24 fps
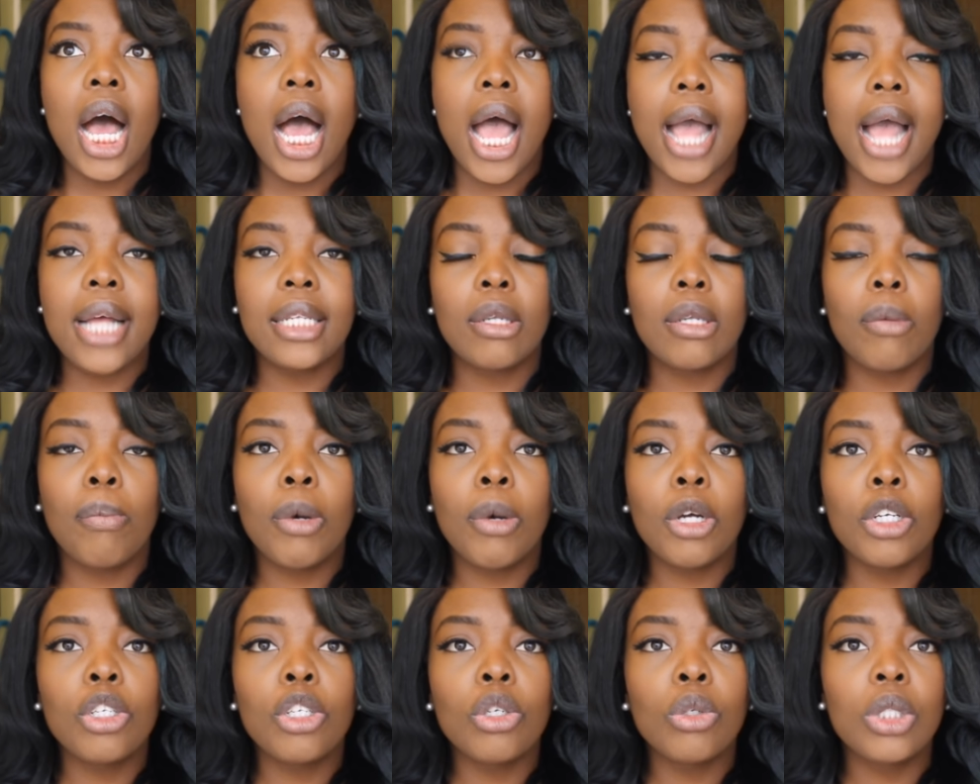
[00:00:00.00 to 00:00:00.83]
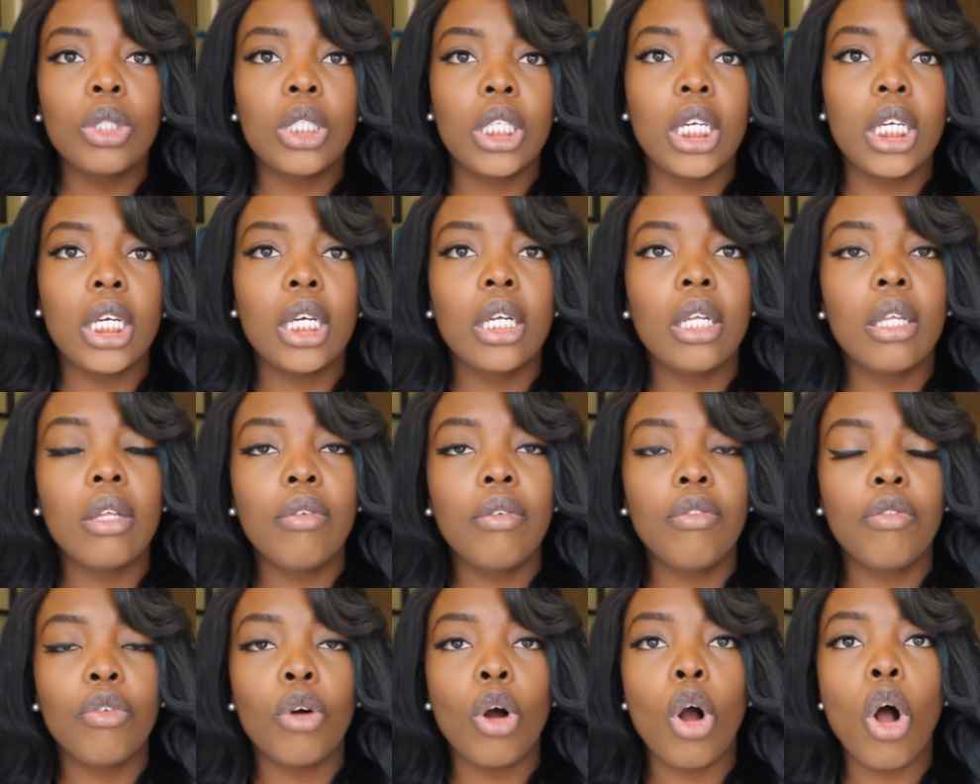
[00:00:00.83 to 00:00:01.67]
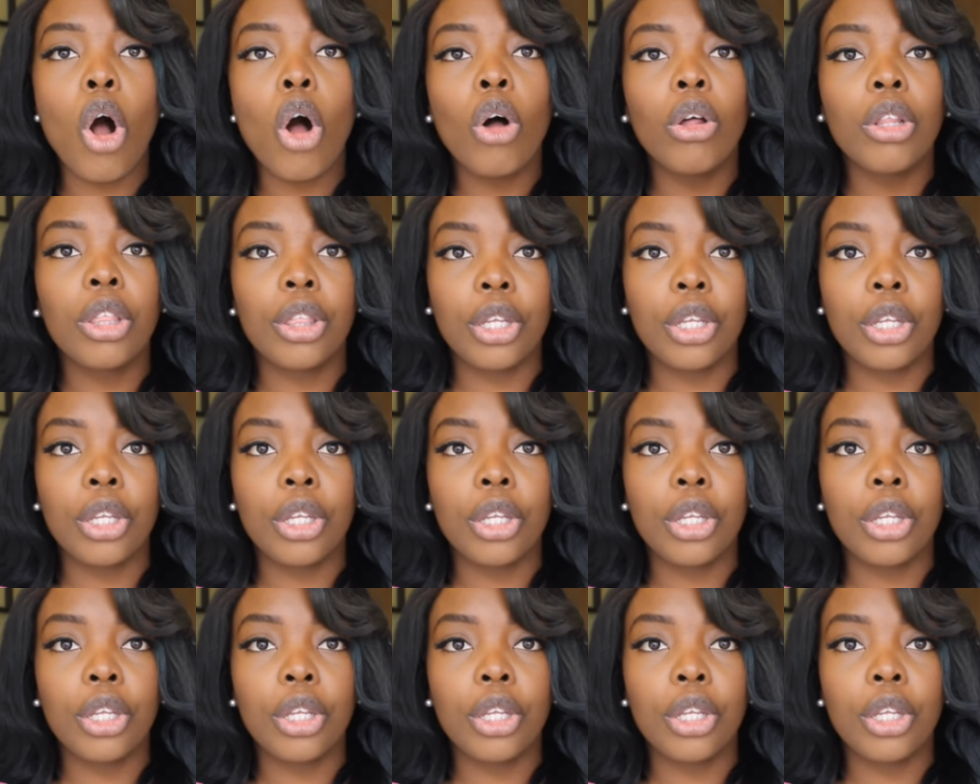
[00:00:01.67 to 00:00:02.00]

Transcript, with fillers: has a bundle deal for all